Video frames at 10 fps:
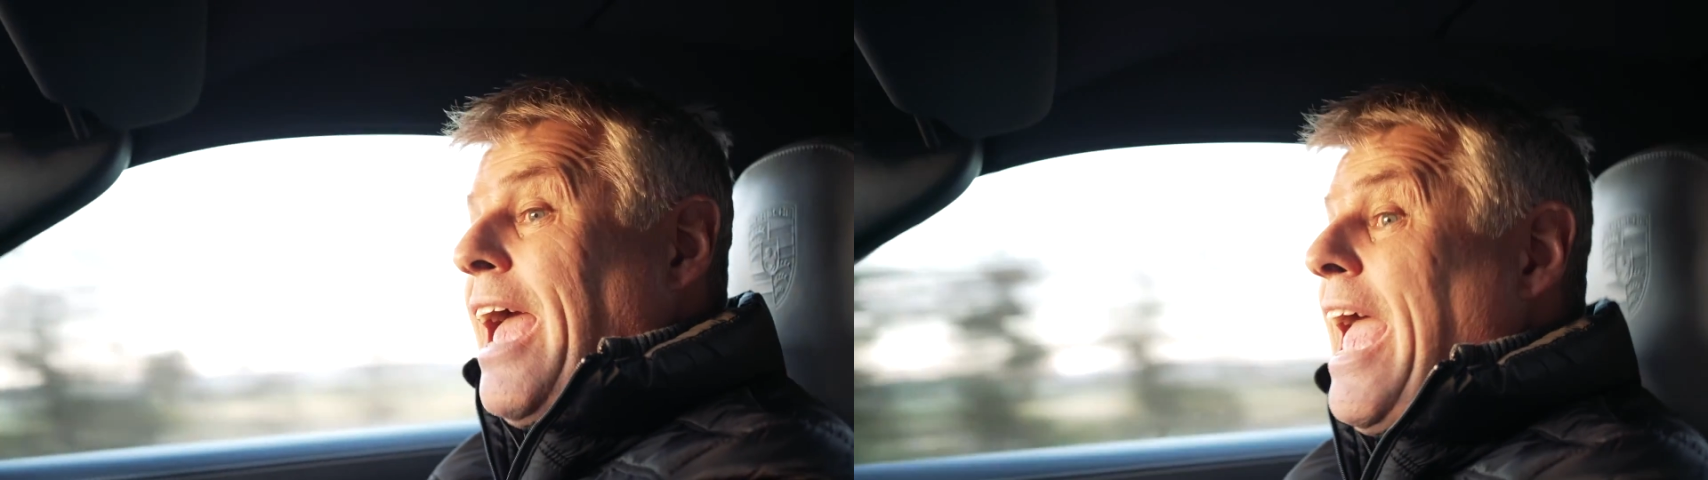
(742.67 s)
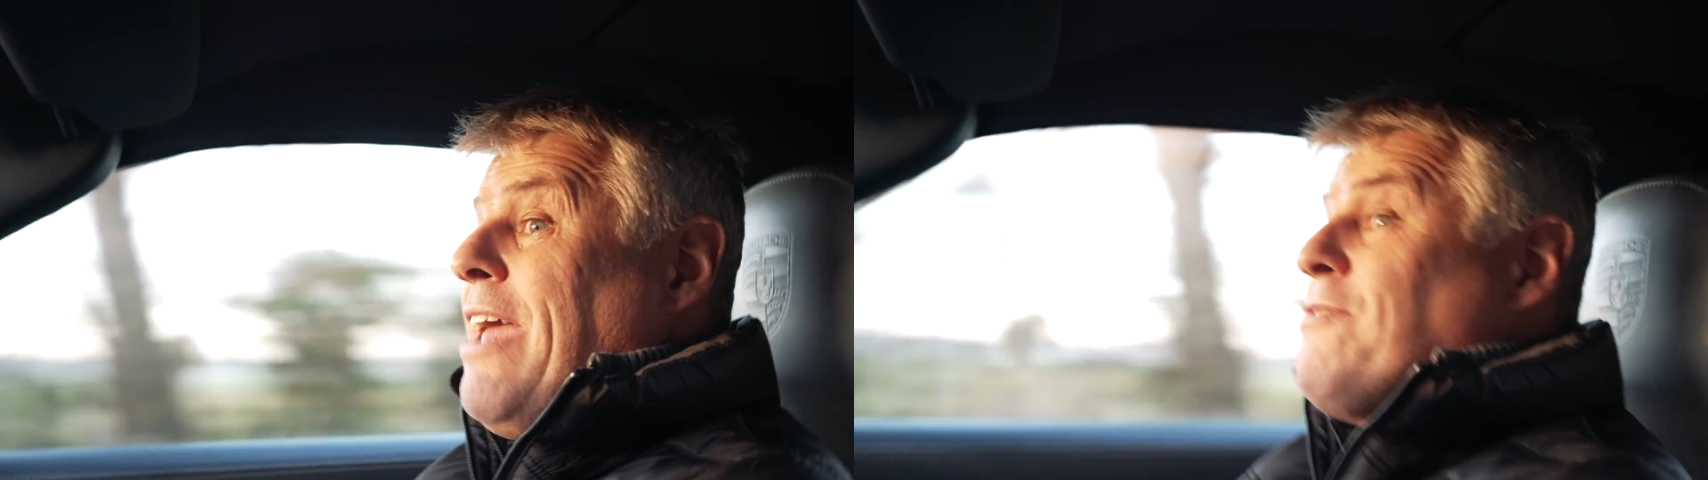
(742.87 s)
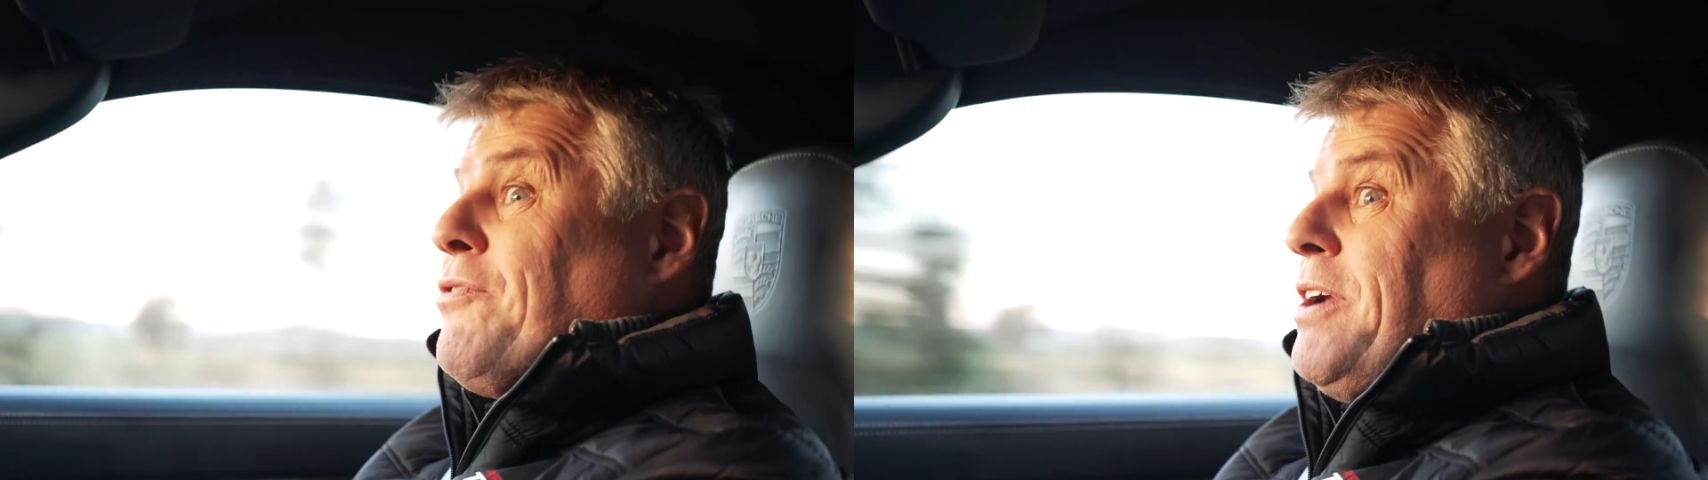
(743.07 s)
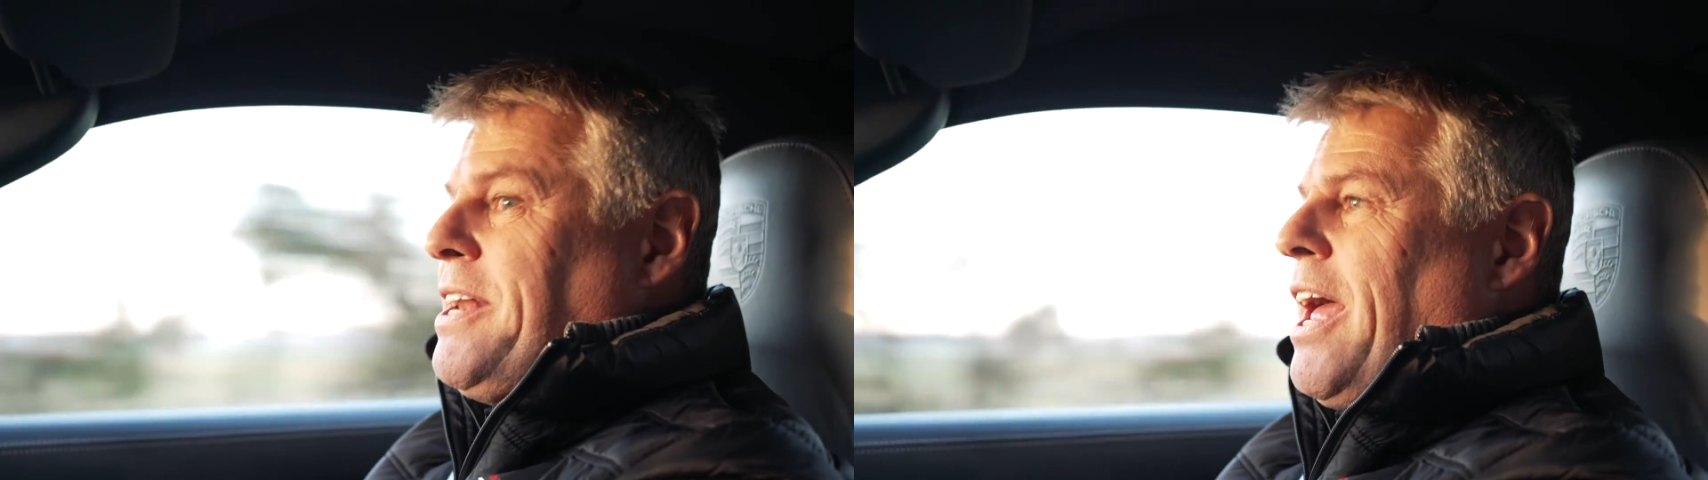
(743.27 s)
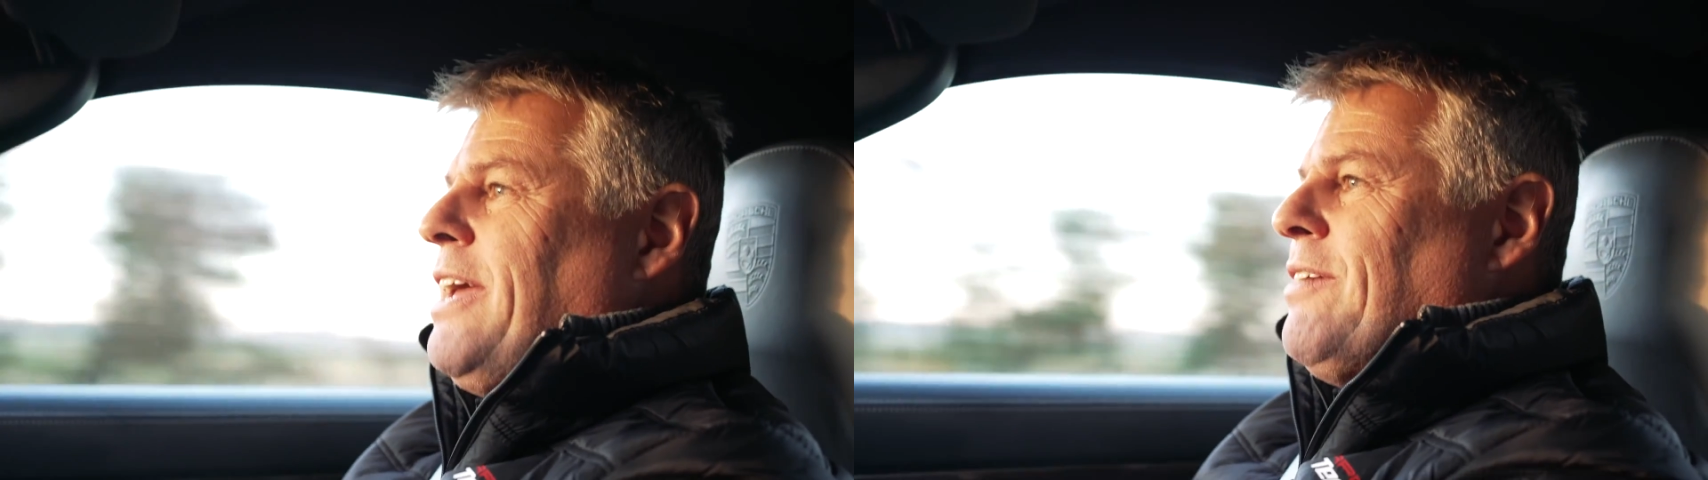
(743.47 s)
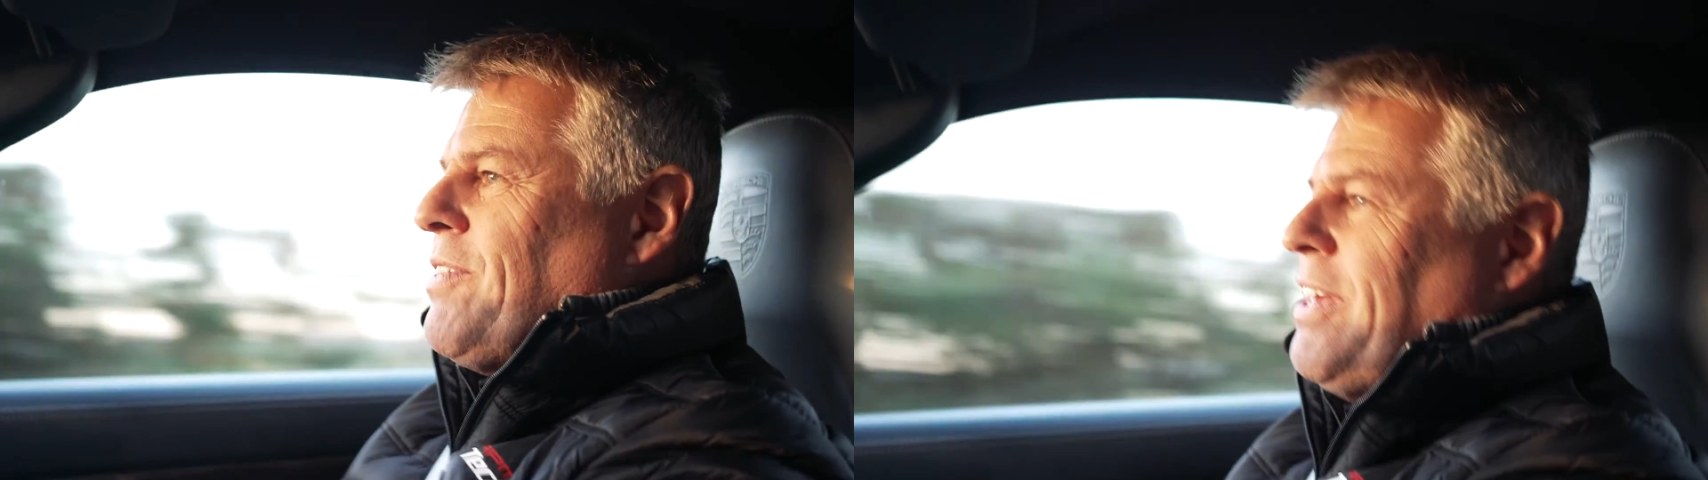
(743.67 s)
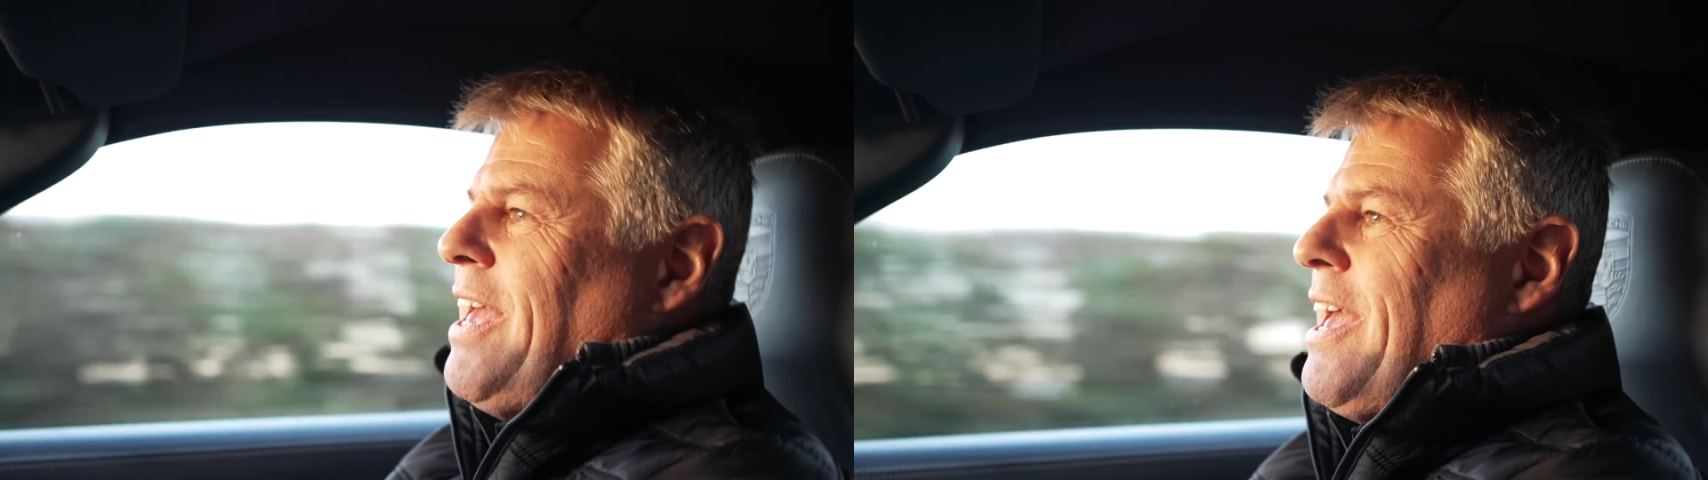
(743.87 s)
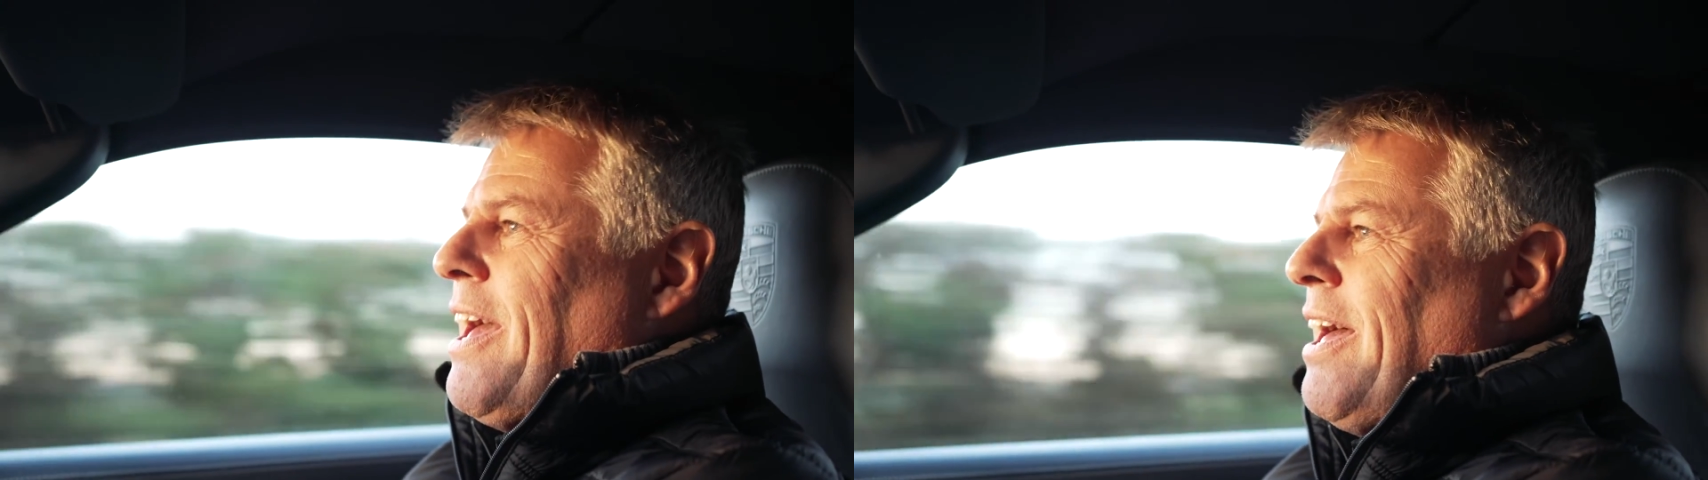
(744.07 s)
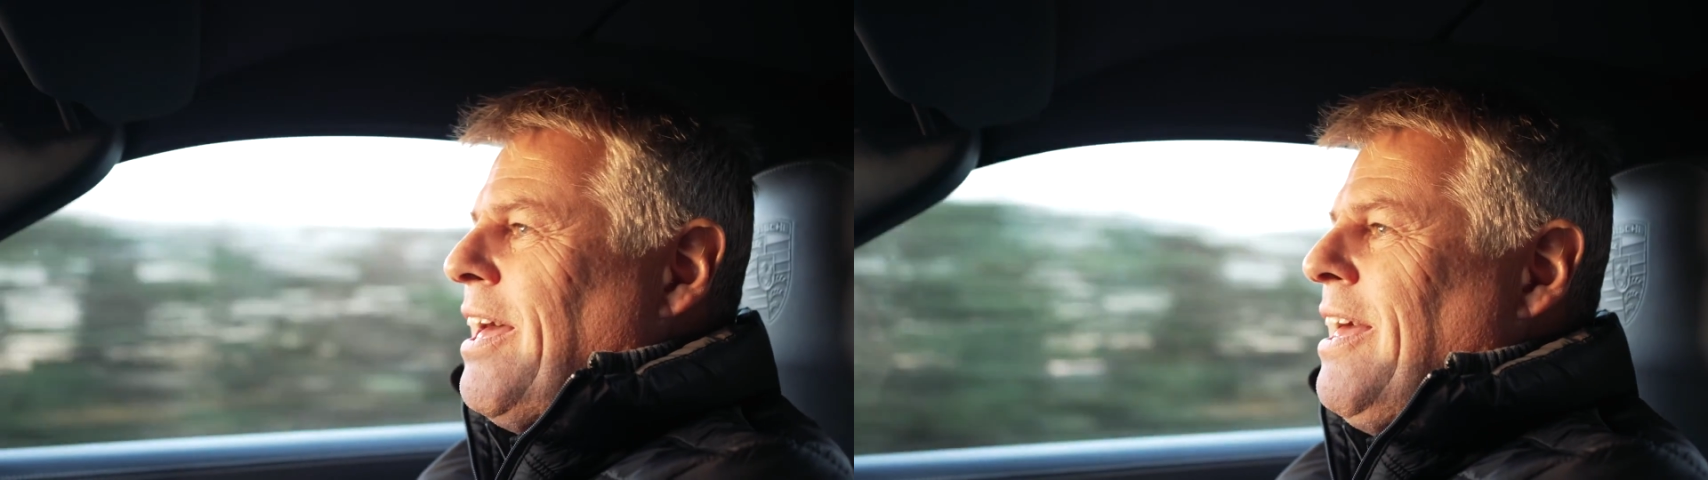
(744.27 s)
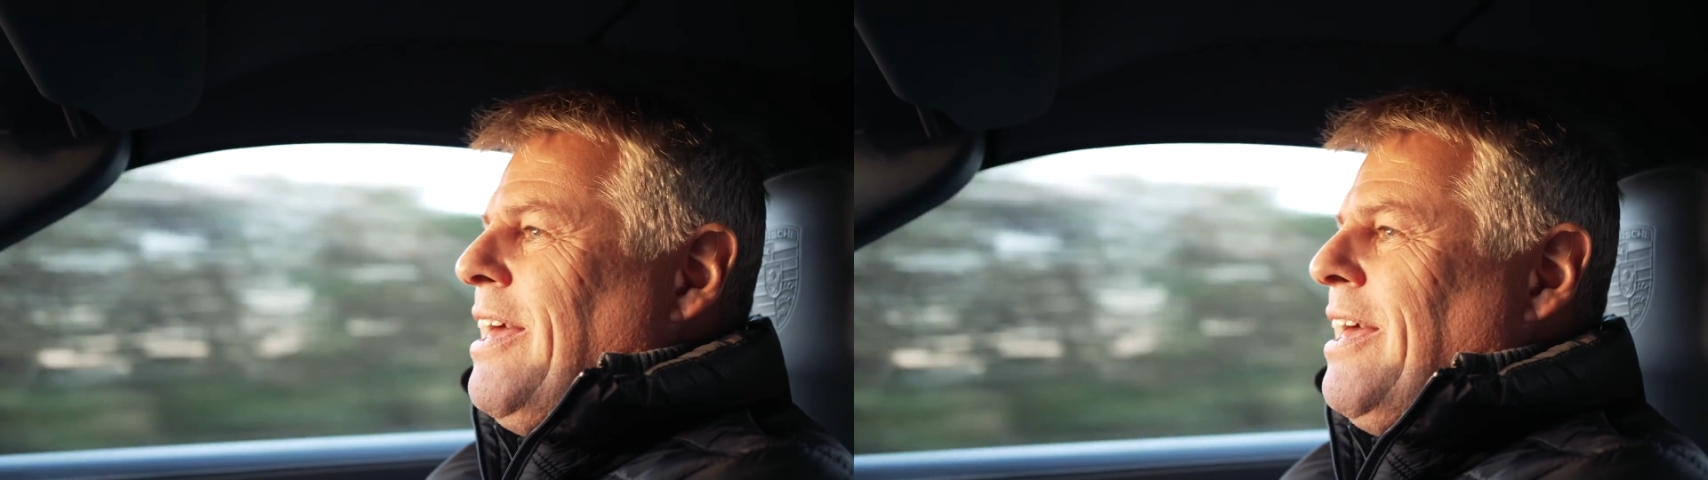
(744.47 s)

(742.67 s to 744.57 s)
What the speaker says: every day of the year,